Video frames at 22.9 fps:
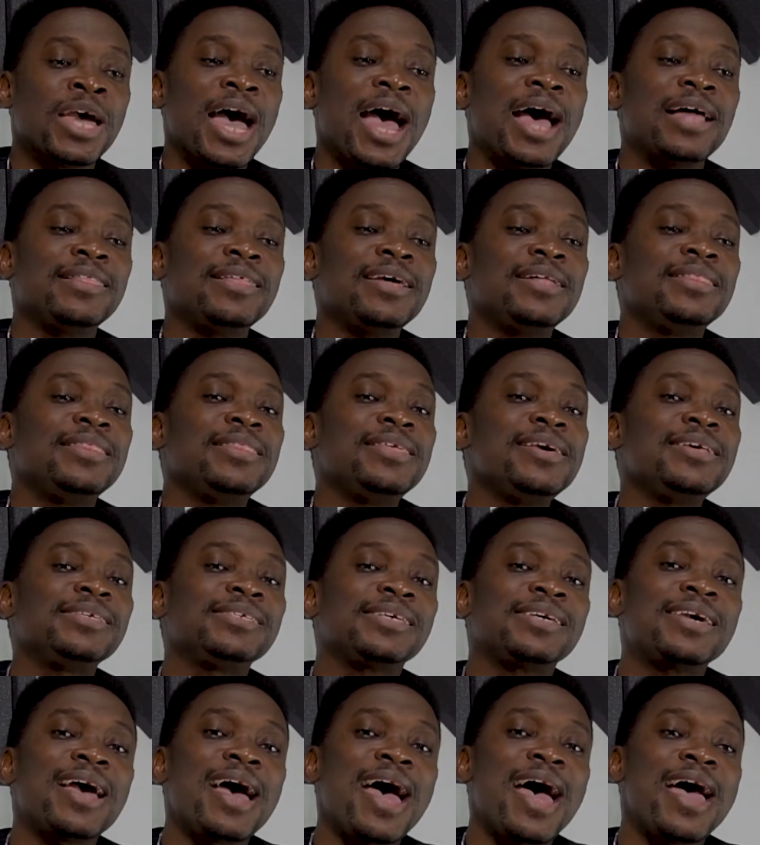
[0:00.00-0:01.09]
And then this
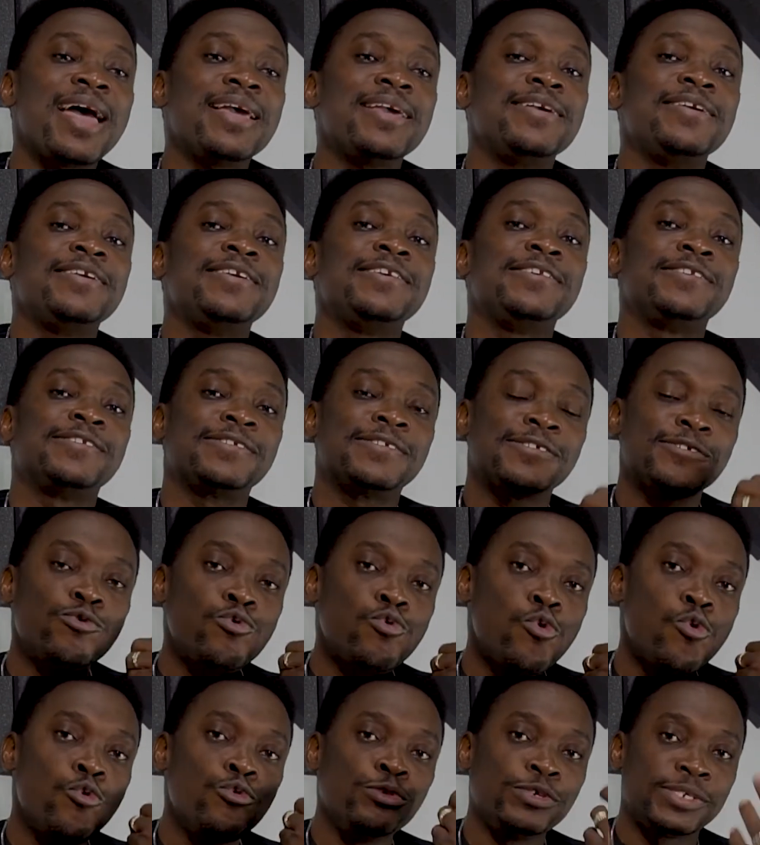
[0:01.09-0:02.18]
guy is
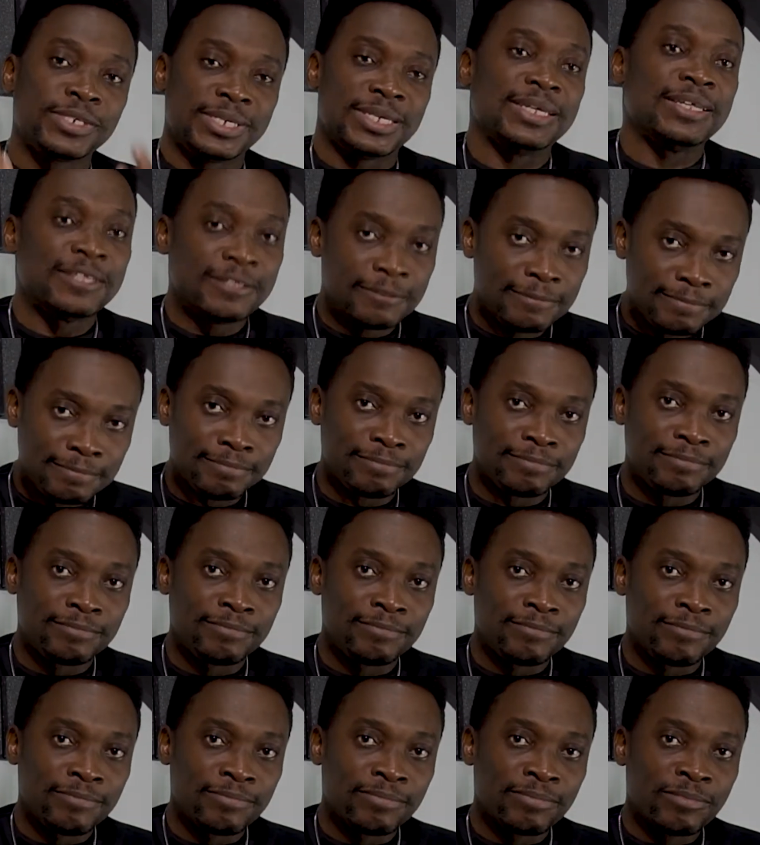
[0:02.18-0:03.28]
oozing
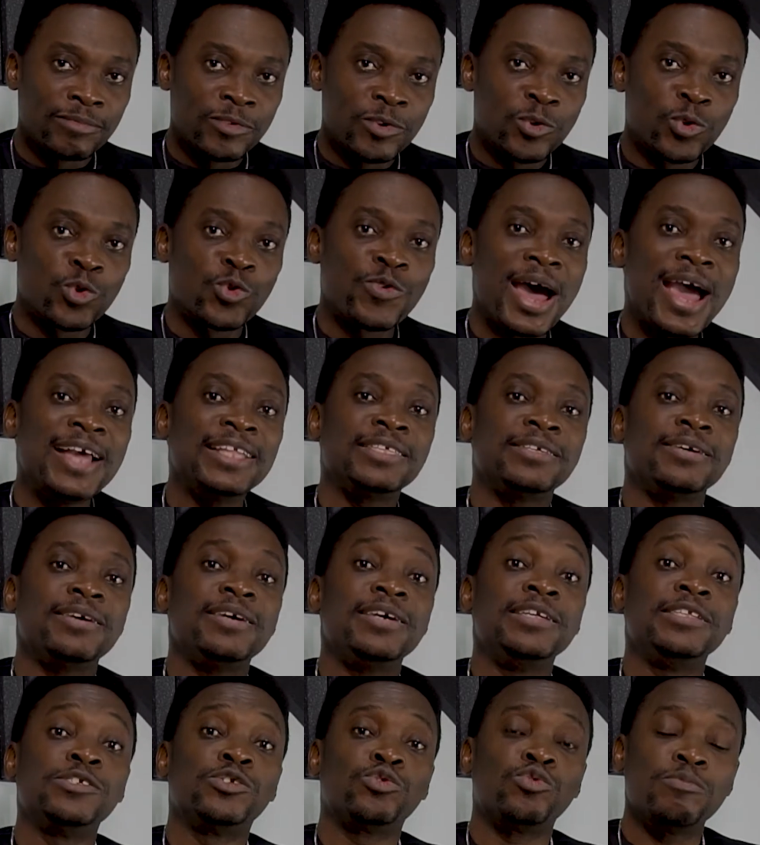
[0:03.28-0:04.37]
right
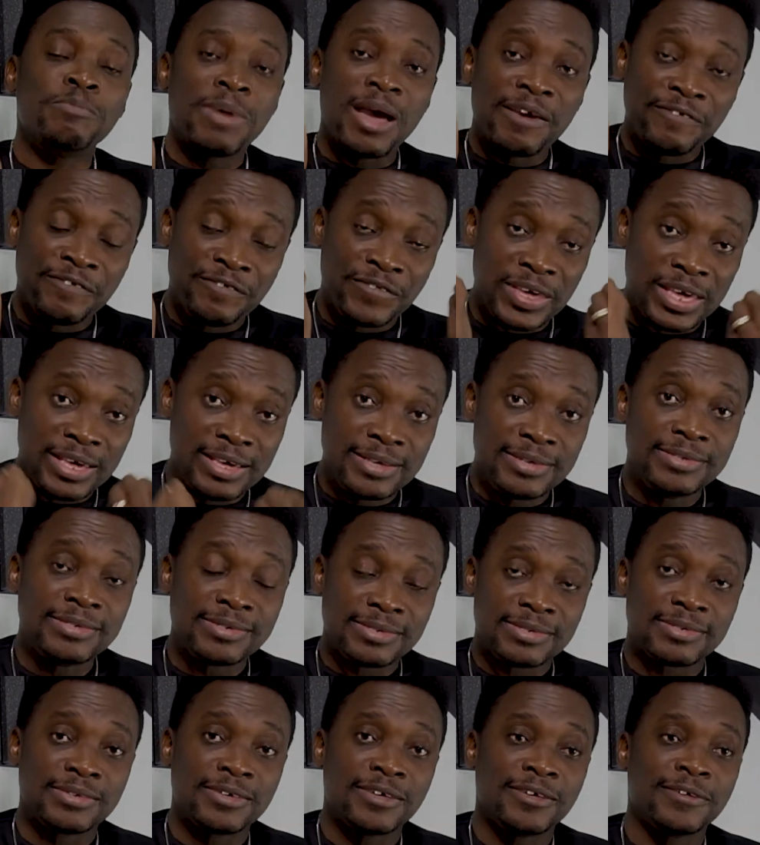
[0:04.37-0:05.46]
into my
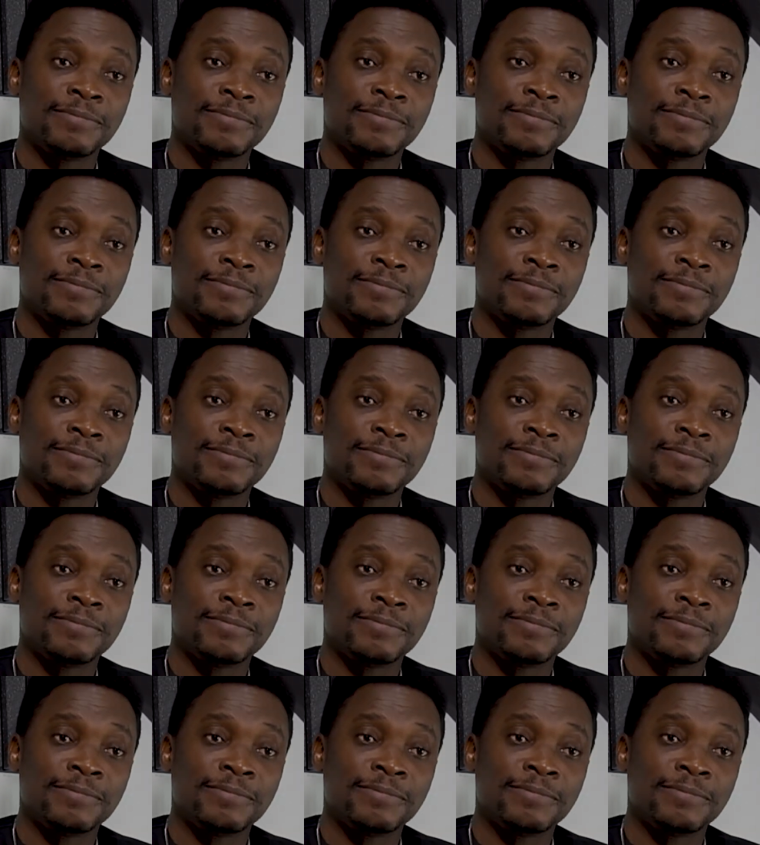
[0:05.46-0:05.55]
face.